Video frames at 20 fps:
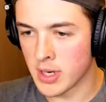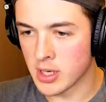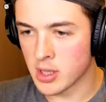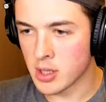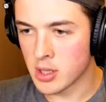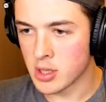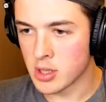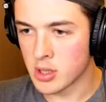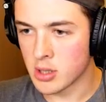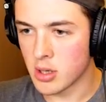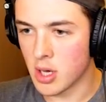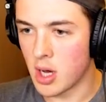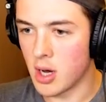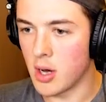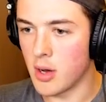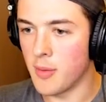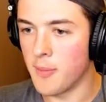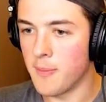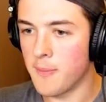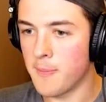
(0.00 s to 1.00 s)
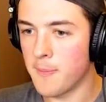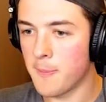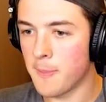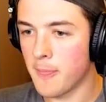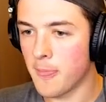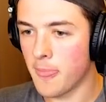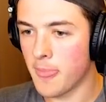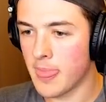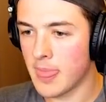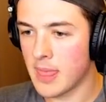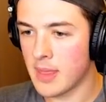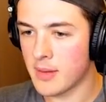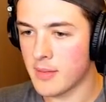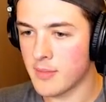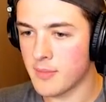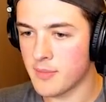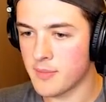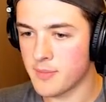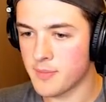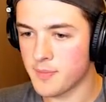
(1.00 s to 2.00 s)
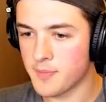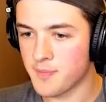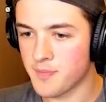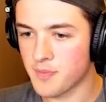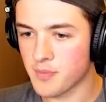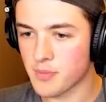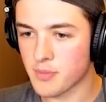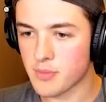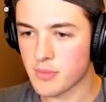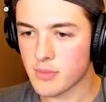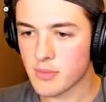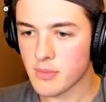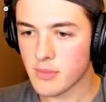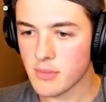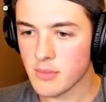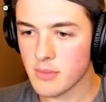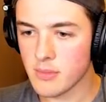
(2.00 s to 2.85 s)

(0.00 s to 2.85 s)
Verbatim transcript: First things first. Oh. oh, we got some glowstone. We